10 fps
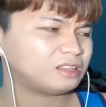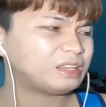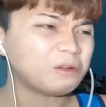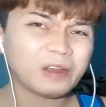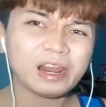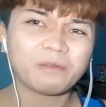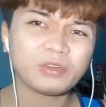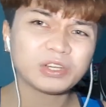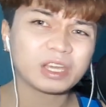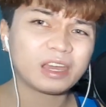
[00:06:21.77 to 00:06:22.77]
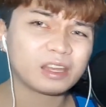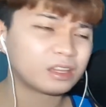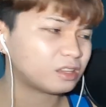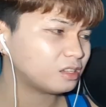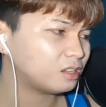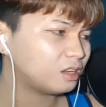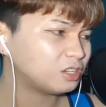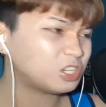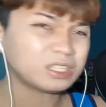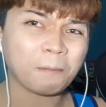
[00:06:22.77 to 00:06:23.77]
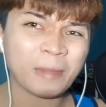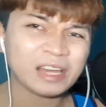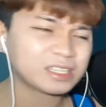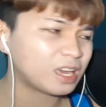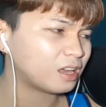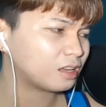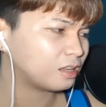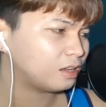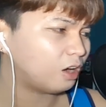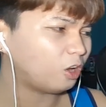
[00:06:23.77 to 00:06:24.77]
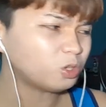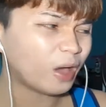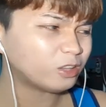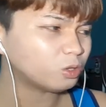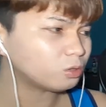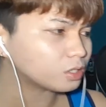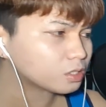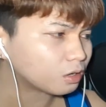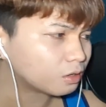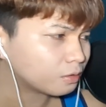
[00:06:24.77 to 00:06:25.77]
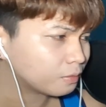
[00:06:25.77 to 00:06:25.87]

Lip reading: They really appreciate it. She's amazing. Although I don't know the song.